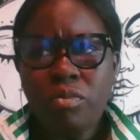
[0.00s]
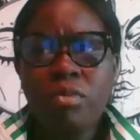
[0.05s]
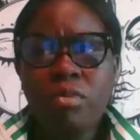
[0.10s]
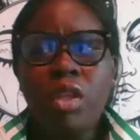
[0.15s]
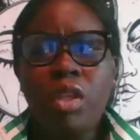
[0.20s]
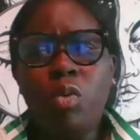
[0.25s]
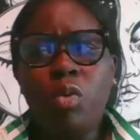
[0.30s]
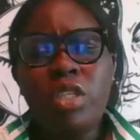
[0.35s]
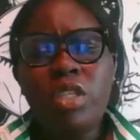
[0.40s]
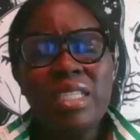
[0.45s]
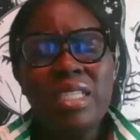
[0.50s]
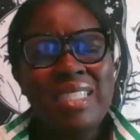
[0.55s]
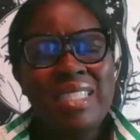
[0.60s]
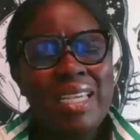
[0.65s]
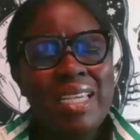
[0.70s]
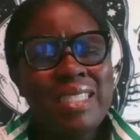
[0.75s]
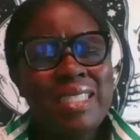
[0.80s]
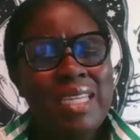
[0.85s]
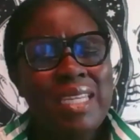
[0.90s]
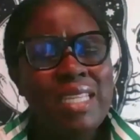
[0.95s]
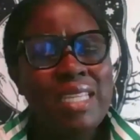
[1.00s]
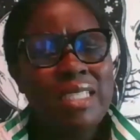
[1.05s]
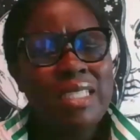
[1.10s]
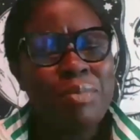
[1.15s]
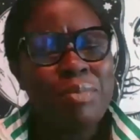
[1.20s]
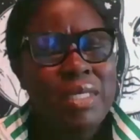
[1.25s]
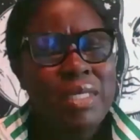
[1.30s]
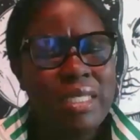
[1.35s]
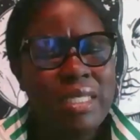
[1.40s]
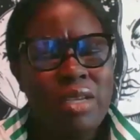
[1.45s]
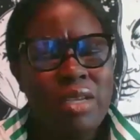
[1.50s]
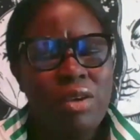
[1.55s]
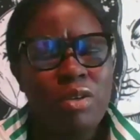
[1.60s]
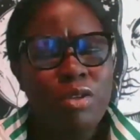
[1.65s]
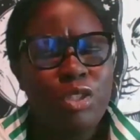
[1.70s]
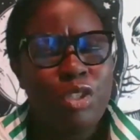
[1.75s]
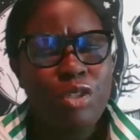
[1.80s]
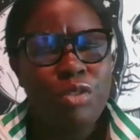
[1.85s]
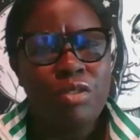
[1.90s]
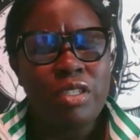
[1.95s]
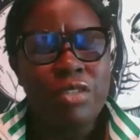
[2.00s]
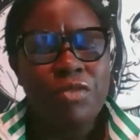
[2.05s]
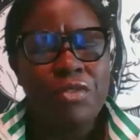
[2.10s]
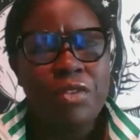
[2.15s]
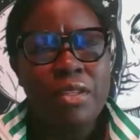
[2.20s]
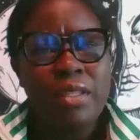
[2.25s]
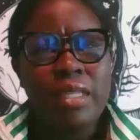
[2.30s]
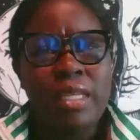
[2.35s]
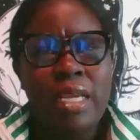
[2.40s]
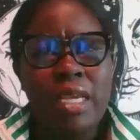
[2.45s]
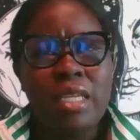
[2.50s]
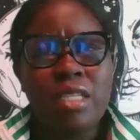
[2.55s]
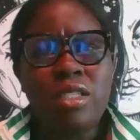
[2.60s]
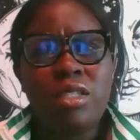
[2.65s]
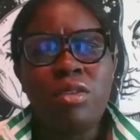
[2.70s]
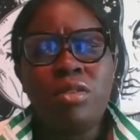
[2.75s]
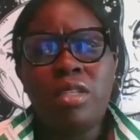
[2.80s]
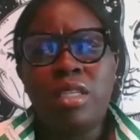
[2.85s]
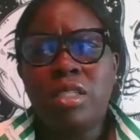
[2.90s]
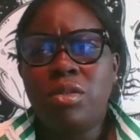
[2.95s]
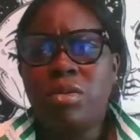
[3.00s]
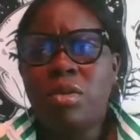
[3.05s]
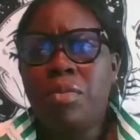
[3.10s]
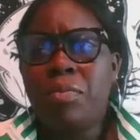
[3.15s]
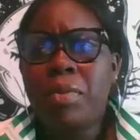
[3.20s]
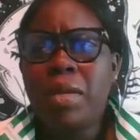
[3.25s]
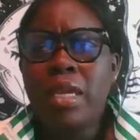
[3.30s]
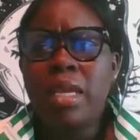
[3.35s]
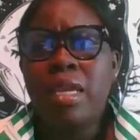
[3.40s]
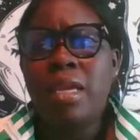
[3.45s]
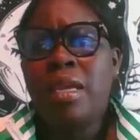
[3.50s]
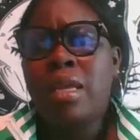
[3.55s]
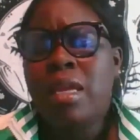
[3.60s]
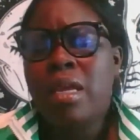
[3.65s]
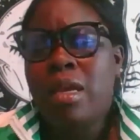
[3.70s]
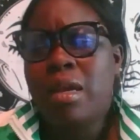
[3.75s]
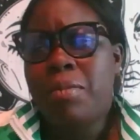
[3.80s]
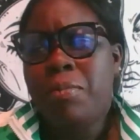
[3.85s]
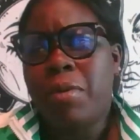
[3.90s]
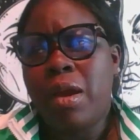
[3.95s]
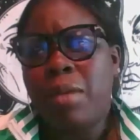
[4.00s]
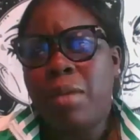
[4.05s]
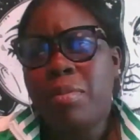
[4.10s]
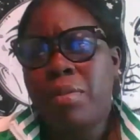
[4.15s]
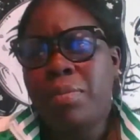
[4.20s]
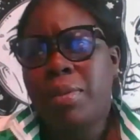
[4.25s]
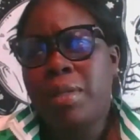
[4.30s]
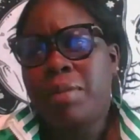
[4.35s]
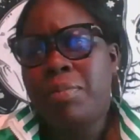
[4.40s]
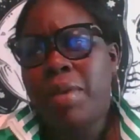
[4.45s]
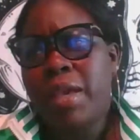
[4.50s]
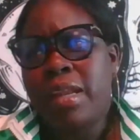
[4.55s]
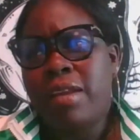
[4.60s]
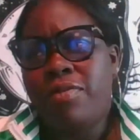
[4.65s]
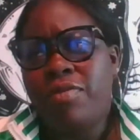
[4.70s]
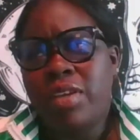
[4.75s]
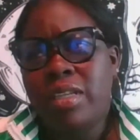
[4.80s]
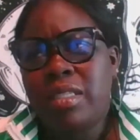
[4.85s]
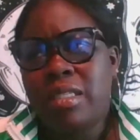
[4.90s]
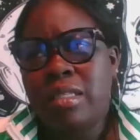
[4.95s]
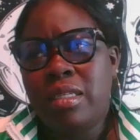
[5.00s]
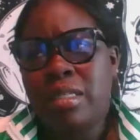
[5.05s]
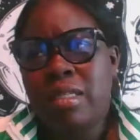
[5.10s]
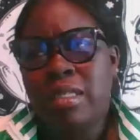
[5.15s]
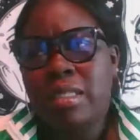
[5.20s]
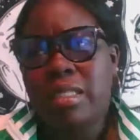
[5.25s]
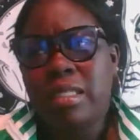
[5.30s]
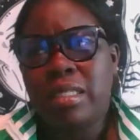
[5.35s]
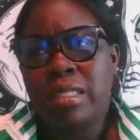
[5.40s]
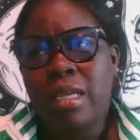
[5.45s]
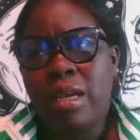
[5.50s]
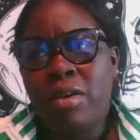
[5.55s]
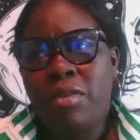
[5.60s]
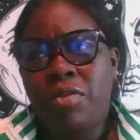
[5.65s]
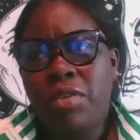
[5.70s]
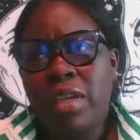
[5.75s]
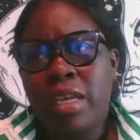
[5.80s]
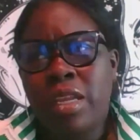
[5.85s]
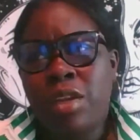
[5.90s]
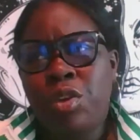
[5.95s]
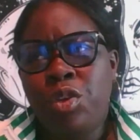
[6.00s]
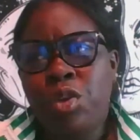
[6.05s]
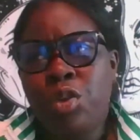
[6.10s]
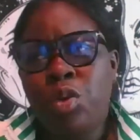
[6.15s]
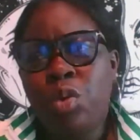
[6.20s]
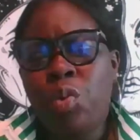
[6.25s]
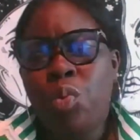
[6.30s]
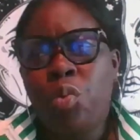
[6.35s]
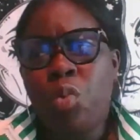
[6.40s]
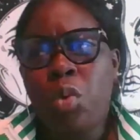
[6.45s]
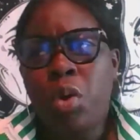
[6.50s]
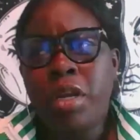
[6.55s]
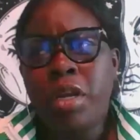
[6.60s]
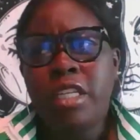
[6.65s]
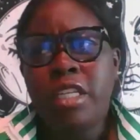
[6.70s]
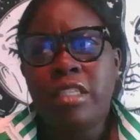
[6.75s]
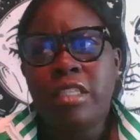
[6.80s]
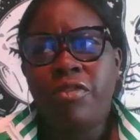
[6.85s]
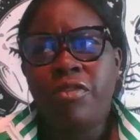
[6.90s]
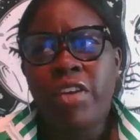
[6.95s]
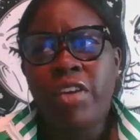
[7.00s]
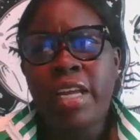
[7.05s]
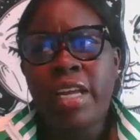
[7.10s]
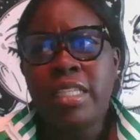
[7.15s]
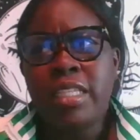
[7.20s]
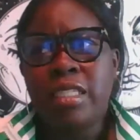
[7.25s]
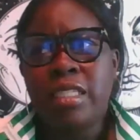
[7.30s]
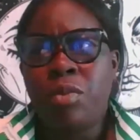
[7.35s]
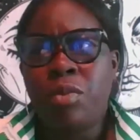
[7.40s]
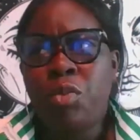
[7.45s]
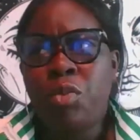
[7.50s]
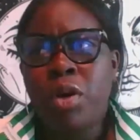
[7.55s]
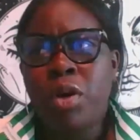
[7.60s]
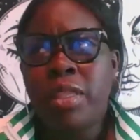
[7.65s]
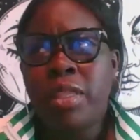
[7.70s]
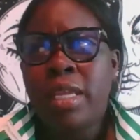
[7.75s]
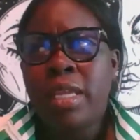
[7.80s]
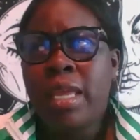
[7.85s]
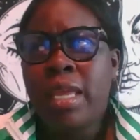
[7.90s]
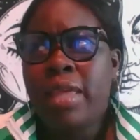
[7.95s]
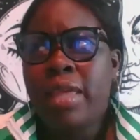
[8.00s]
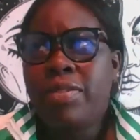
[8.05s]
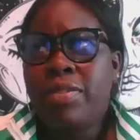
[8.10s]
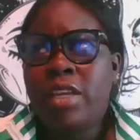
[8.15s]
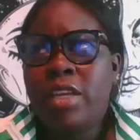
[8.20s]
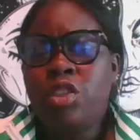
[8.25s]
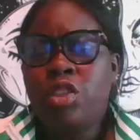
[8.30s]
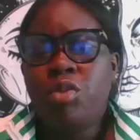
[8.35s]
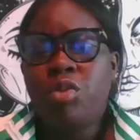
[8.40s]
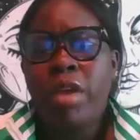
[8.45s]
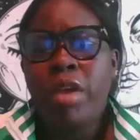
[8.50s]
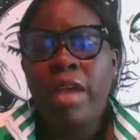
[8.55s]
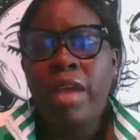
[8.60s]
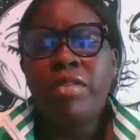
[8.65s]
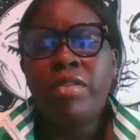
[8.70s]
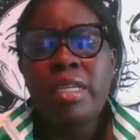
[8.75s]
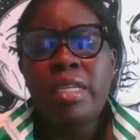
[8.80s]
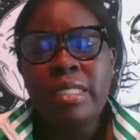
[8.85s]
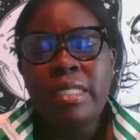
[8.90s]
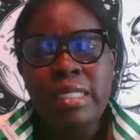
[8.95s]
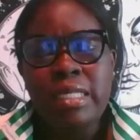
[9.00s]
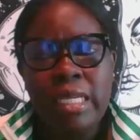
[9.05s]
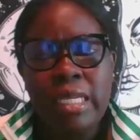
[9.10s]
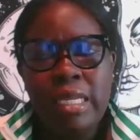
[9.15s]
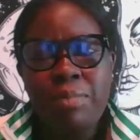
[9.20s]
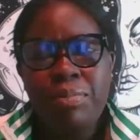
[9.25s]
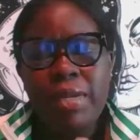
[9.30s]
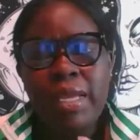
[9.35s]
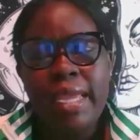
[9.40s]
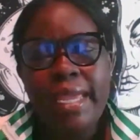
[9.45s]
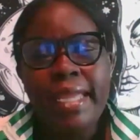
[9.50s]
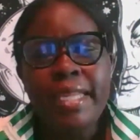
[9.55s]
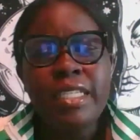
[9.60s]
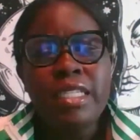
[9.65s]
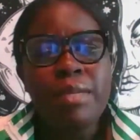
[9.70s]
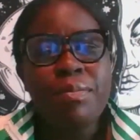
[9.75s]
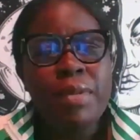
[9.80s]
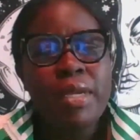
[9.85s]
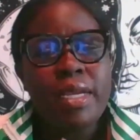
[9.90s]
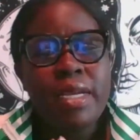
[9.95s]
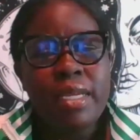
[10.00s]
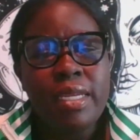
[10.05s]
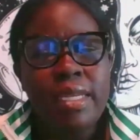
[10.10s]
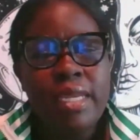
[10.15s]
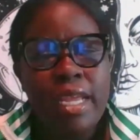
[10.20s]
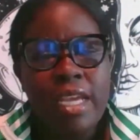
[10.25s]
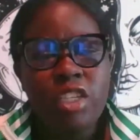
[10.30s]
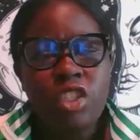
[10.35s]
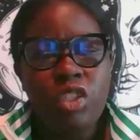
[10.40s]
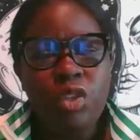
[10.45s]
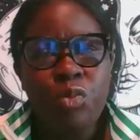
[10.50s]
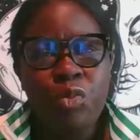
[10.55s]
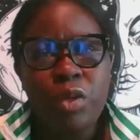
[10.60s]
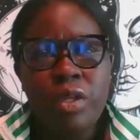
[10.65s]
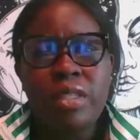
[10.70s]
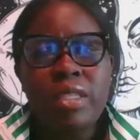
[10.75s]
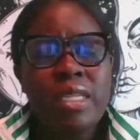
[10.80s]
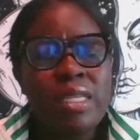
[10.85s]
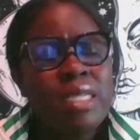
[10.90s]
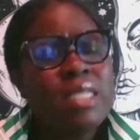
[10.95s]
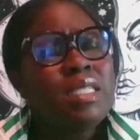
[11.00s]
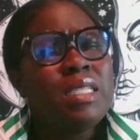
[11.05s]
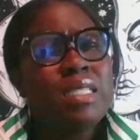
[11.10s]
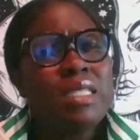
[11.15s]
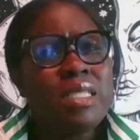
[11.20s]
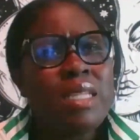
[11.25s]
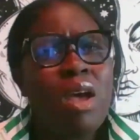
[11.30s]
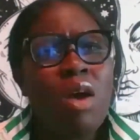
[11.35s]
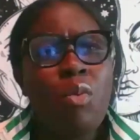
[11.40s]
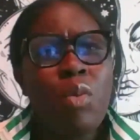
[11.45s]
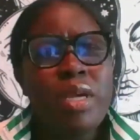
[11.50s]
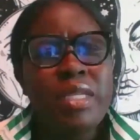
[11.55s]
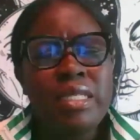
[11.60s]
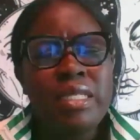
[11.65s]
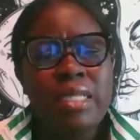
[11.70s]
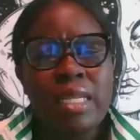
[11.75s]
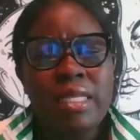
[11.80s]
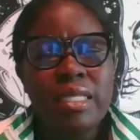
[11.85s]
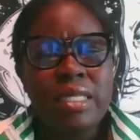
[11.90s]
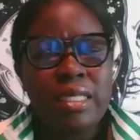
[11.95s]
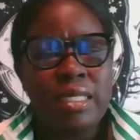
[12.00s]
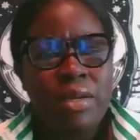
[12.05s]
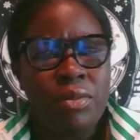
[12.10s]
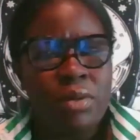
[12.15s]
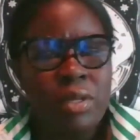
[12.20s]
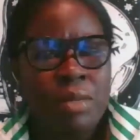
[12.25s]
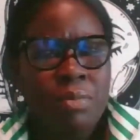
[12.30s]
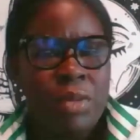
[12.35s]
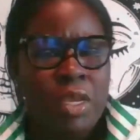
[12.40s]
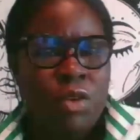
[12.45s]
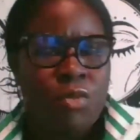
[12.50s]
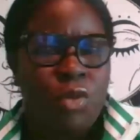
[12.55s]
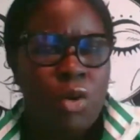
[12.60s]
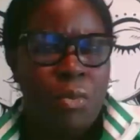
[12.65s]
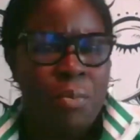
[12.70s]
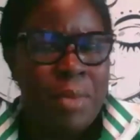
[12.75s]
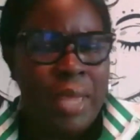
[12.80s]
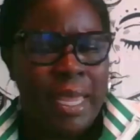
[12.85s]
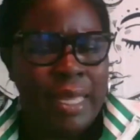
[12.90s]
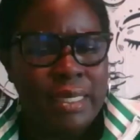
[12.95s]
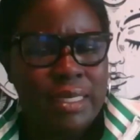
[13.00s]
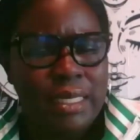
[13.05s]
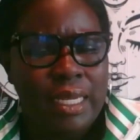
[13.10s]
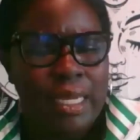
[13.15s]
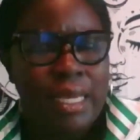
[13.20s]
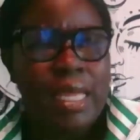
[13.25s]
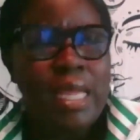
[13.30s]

which sex and intimacy are two different things. So this will be probably manifesting in itself in you wanting to find someone that you have a deep, intimate connection with. And this doesn't always necessarily mean romantic.